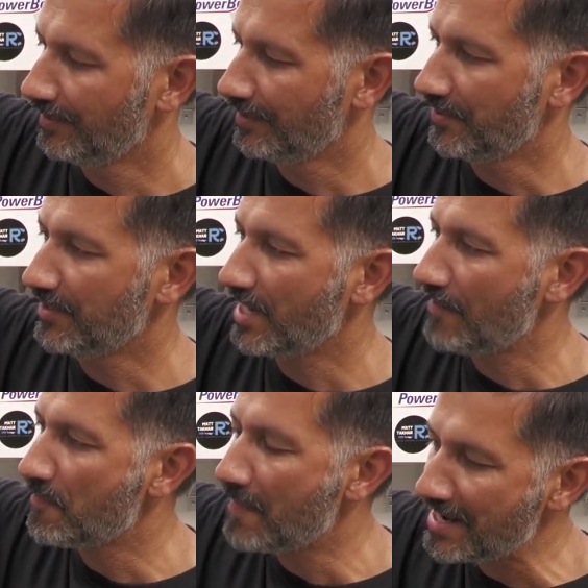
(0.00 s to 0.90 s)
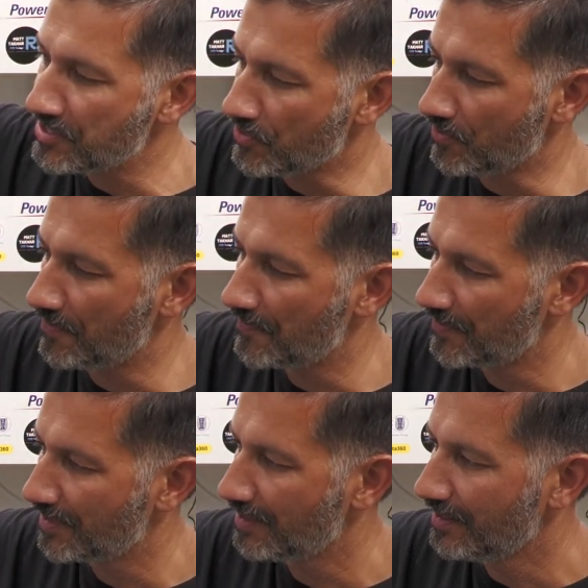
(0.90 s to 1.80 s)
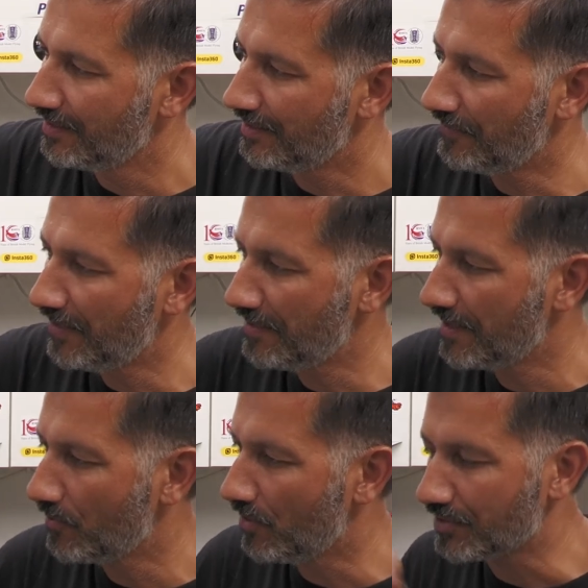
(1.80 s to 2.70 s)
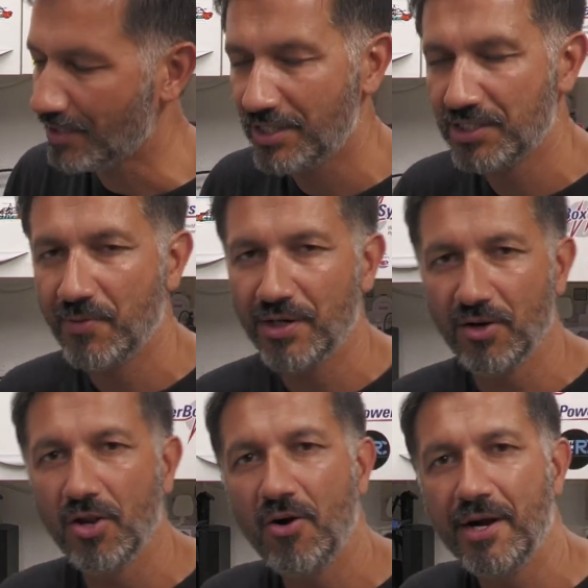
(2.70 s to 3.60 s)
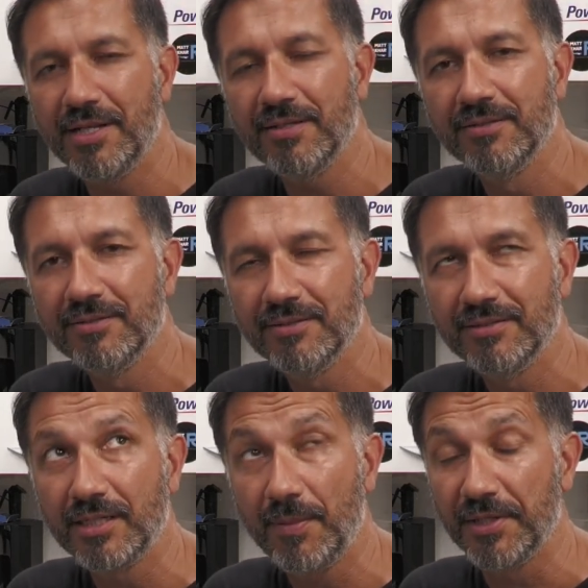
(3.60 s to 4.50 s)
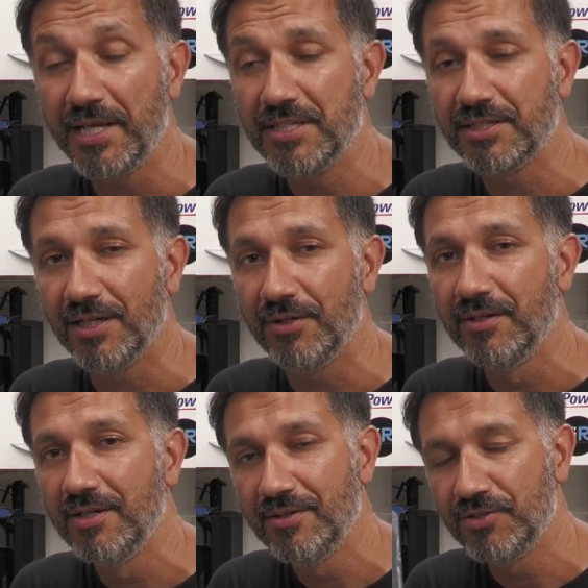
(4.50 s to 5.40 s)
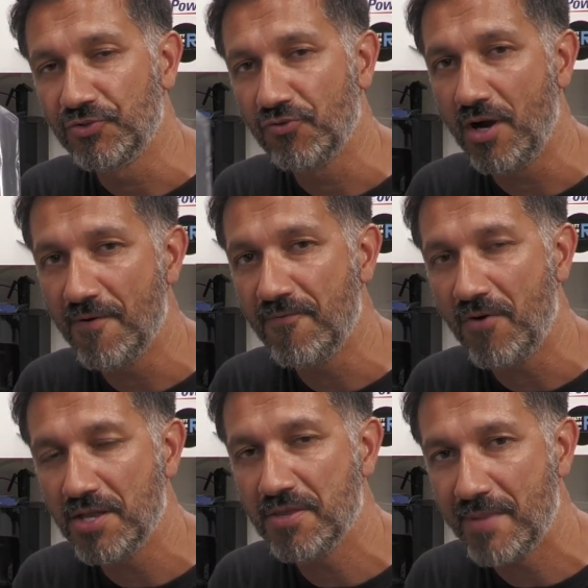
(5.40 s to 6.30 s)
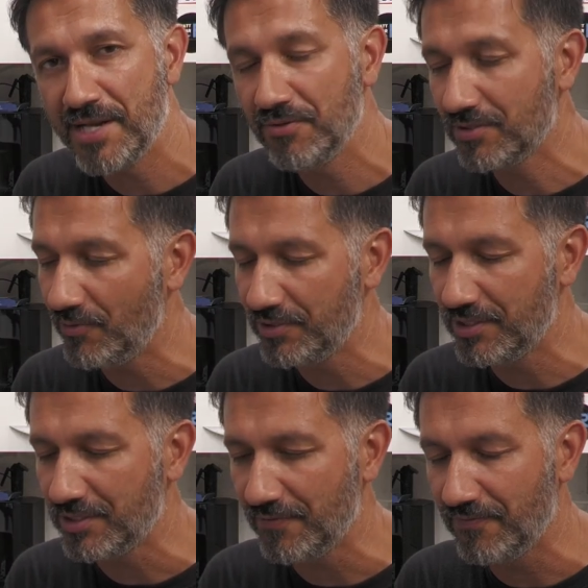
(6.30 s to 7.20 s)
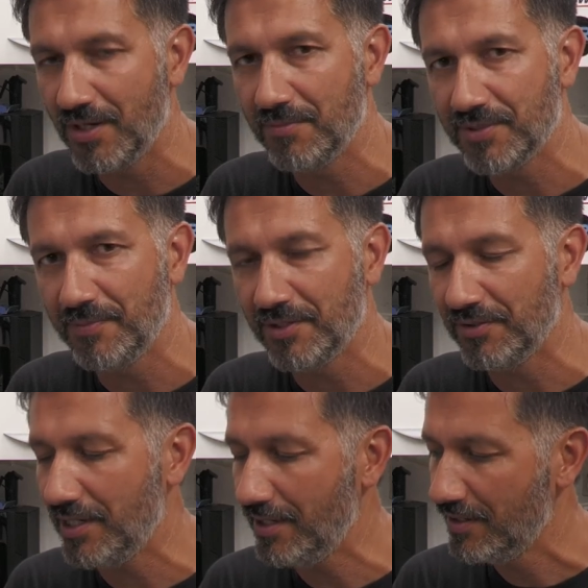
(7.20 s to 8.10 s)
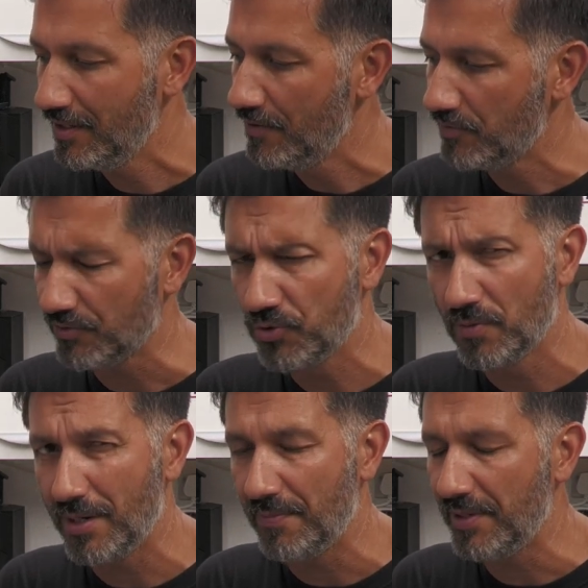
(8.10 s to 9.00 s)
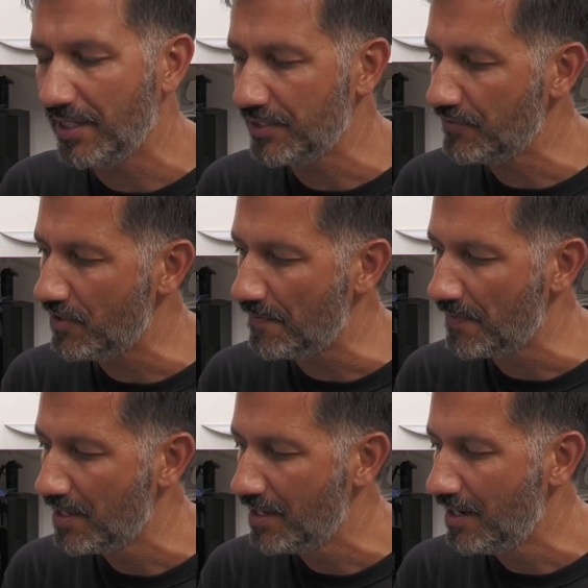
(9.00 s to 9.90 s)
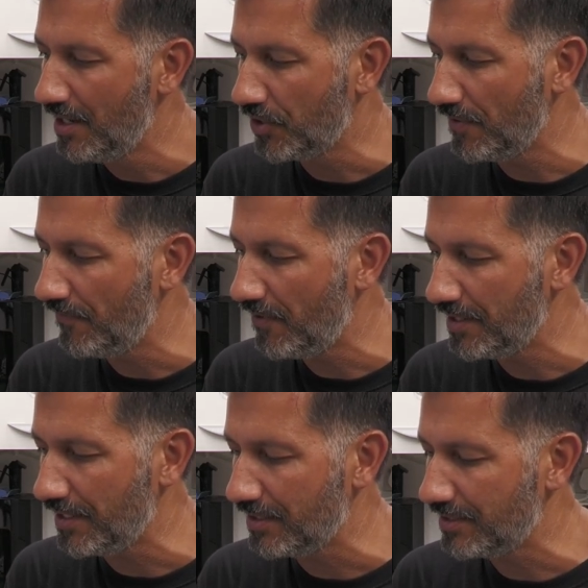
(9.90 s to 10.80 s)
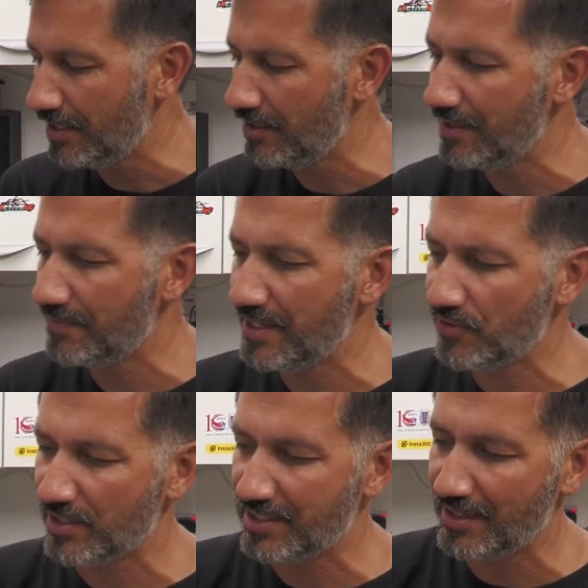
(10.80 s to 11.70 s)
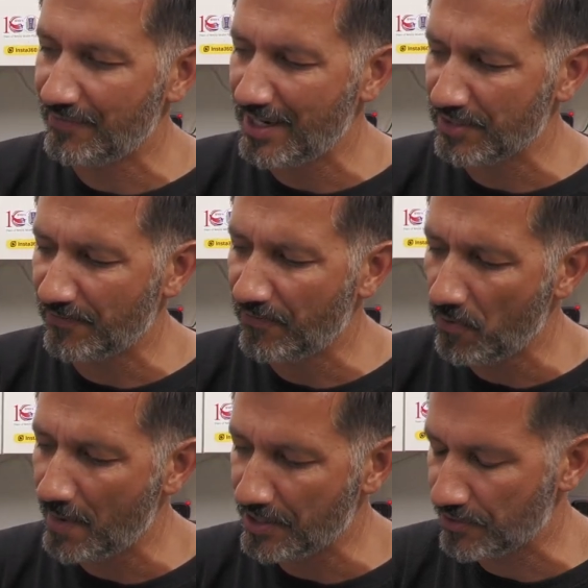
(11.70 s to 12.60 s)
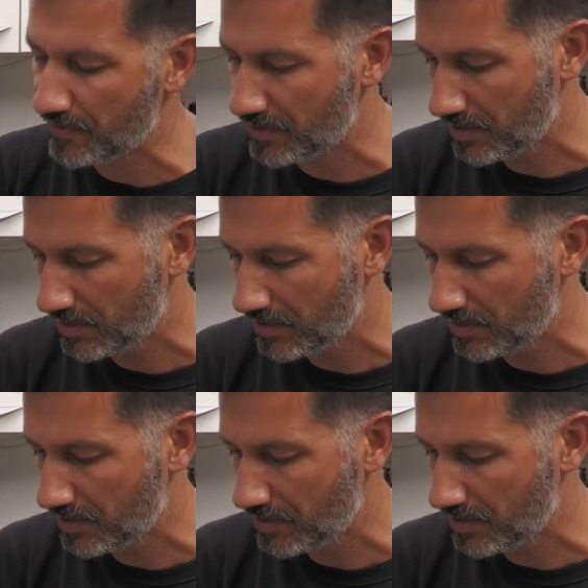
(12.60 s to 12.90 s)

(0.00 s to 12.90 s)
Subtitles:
So I actually have a manual. The funny thing was, I actually went online a couple of days ago to try and find the manual because I wanted to confirm something on here, which I'll talk about a bit later on, and I couldn't find it. So it'd be interesting to see if that is a full manual,